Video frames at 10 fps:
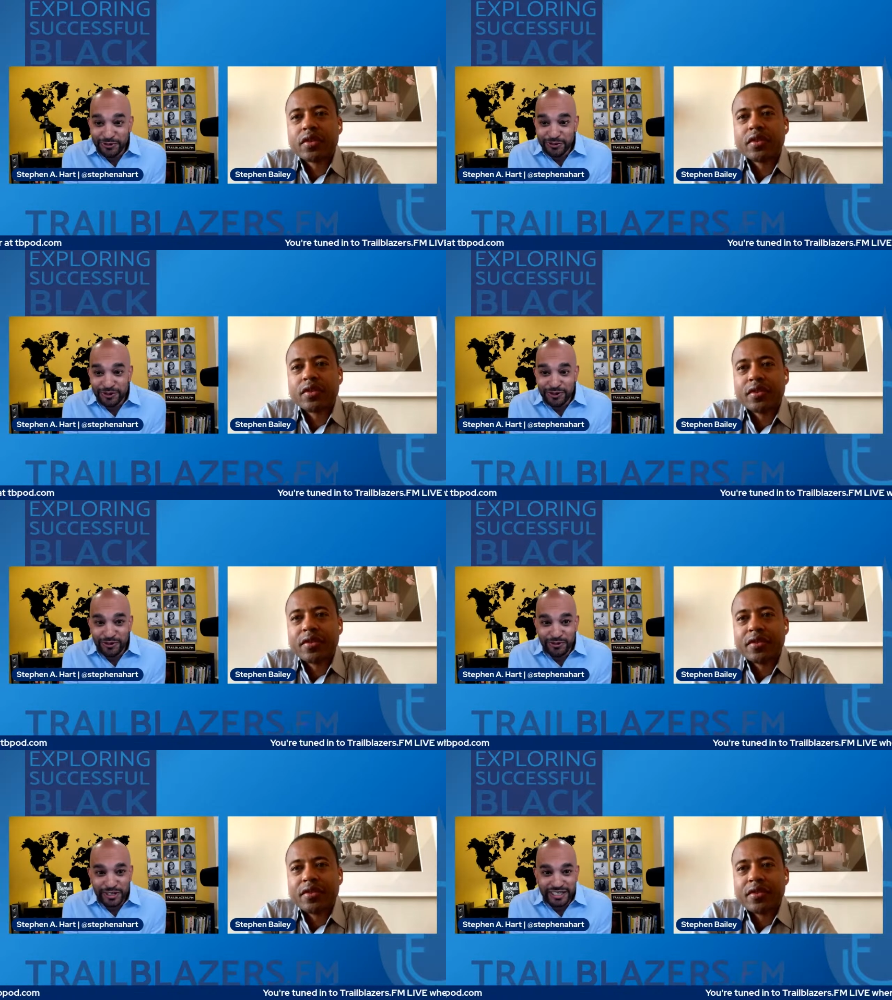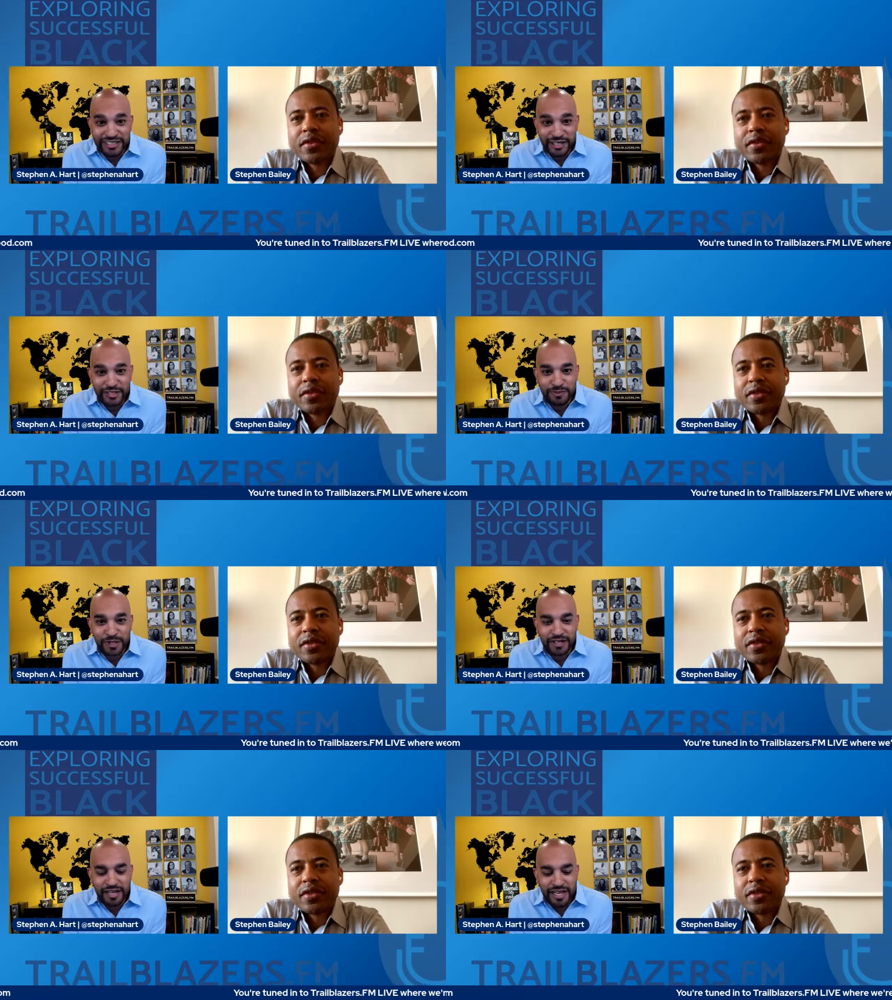Speaker 1: over over these years.
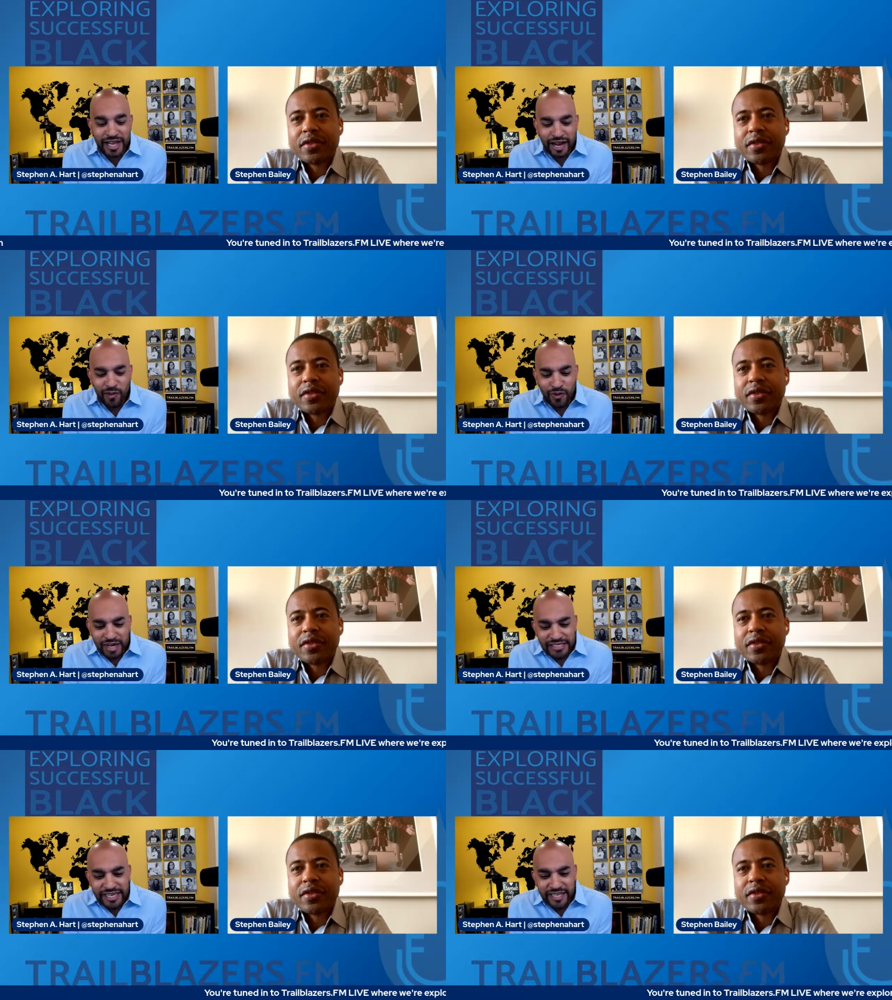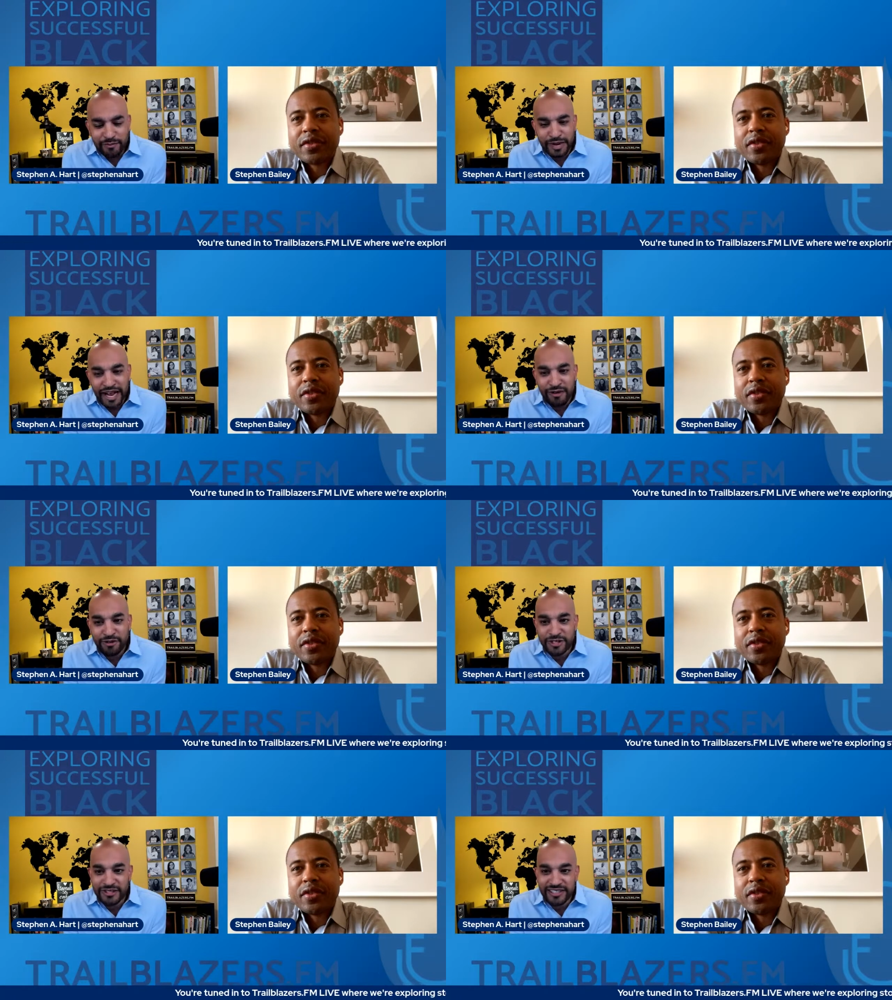But I want to take you back
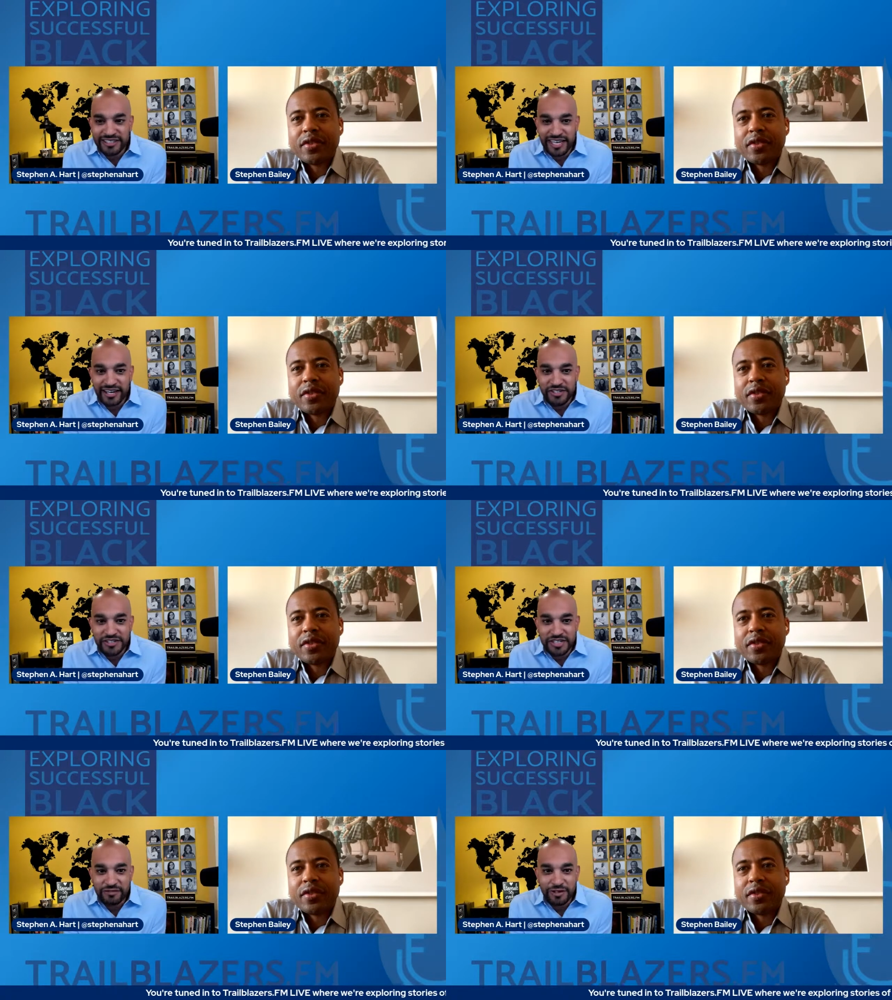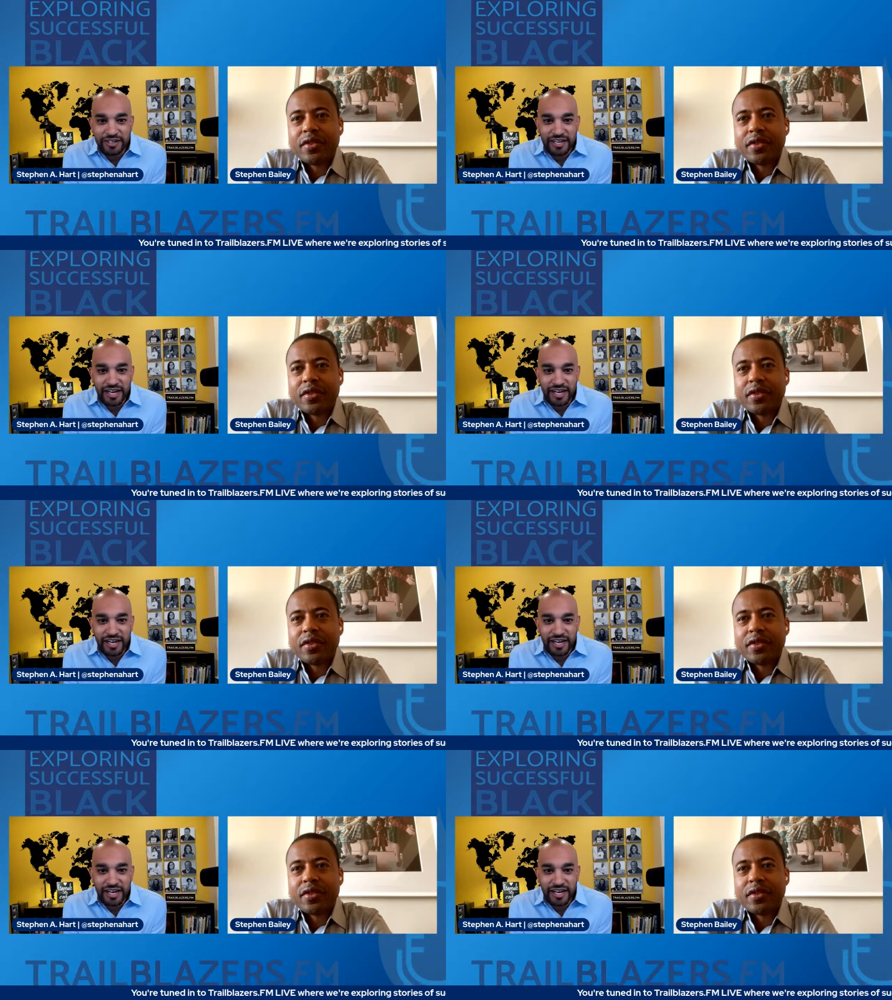for just a second, Stephen.